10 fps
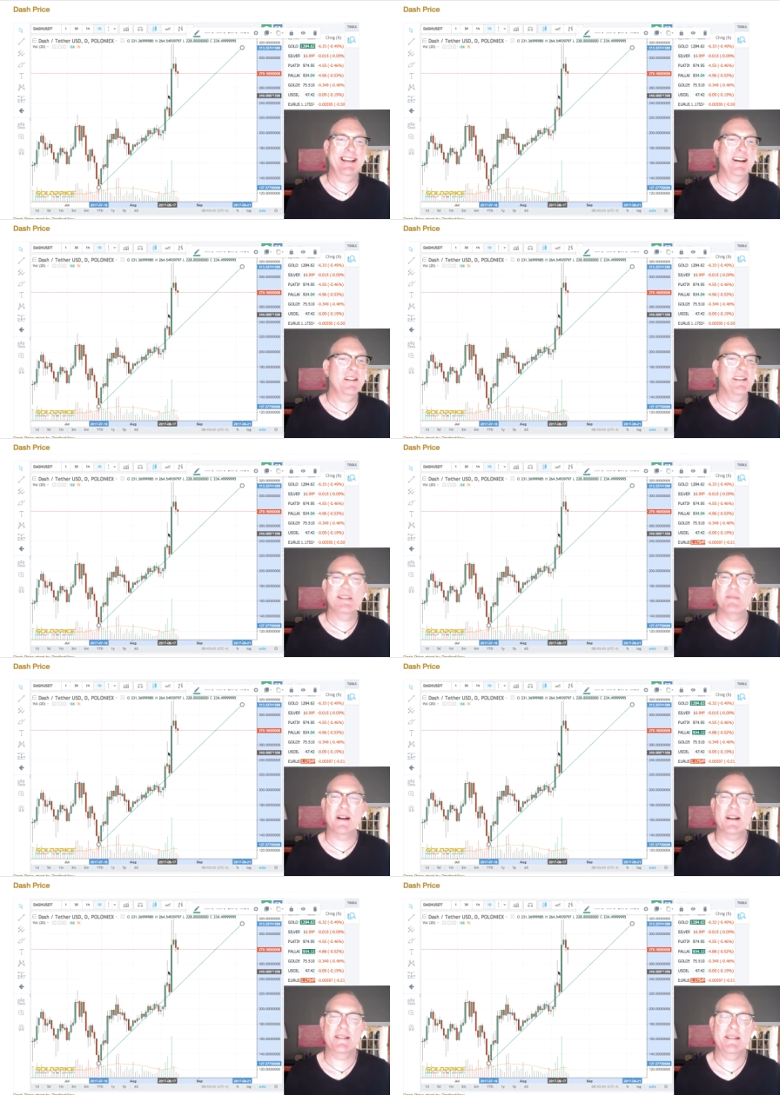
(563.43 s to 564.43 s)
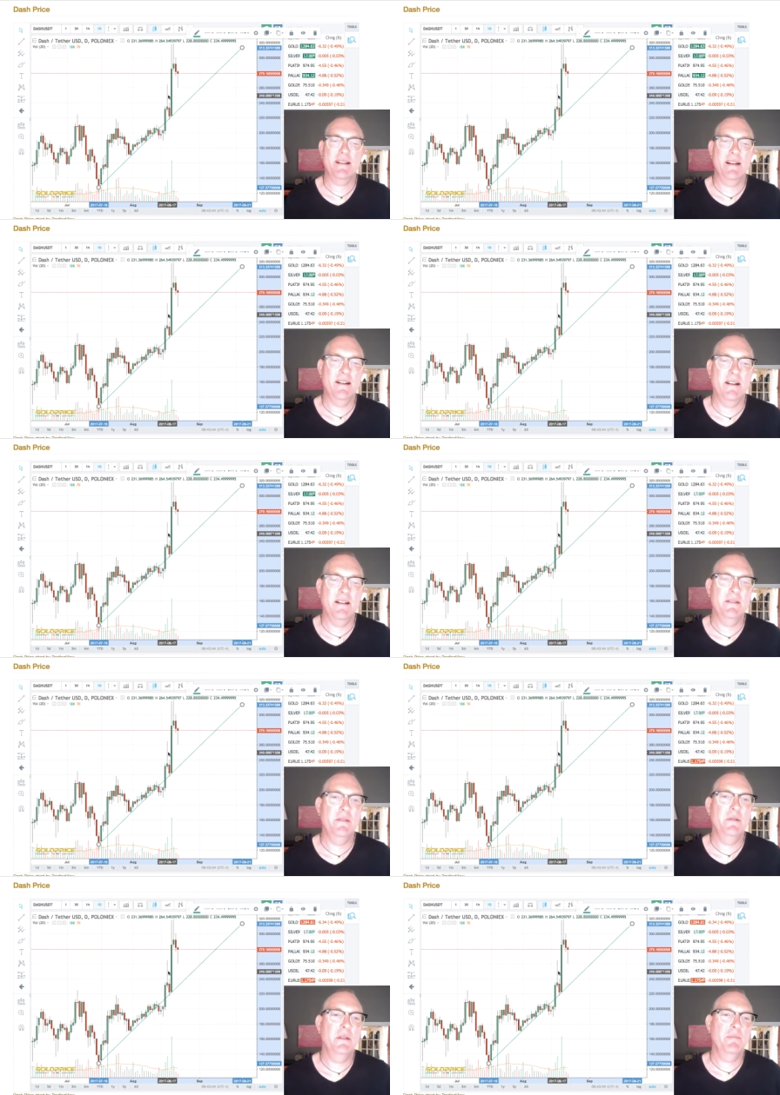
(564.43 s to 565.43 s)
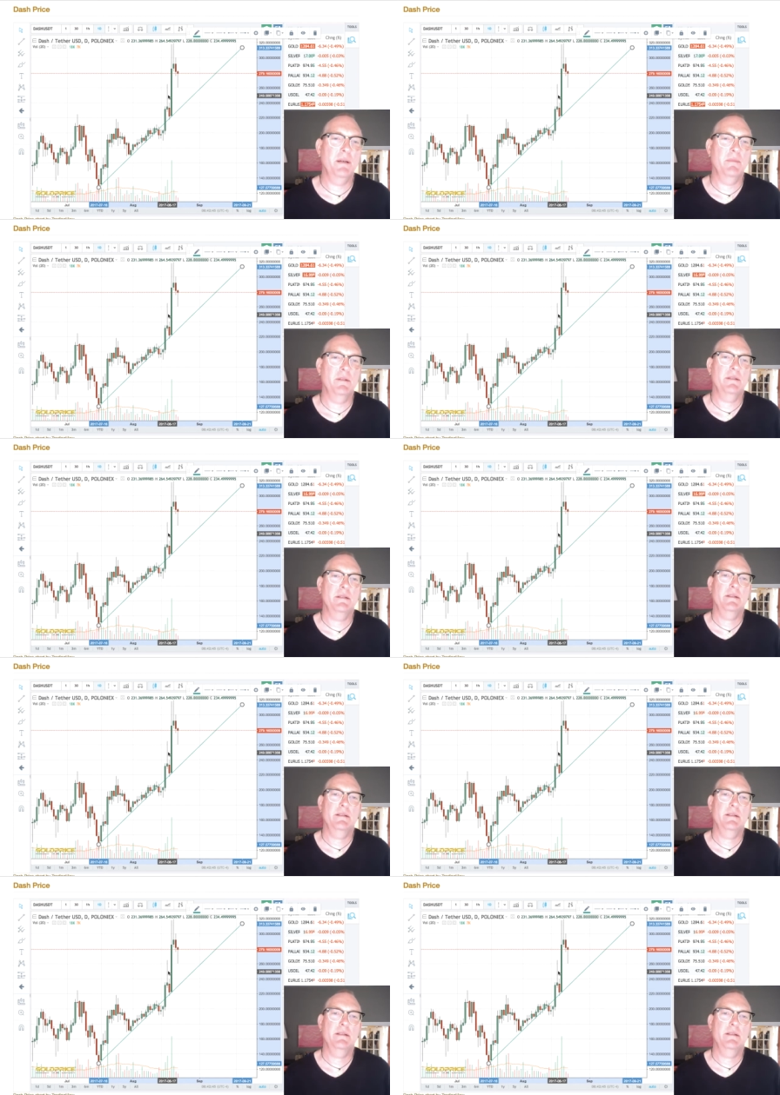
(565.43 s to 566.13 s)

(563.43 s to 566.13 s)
all these markets are all tulip bubbles.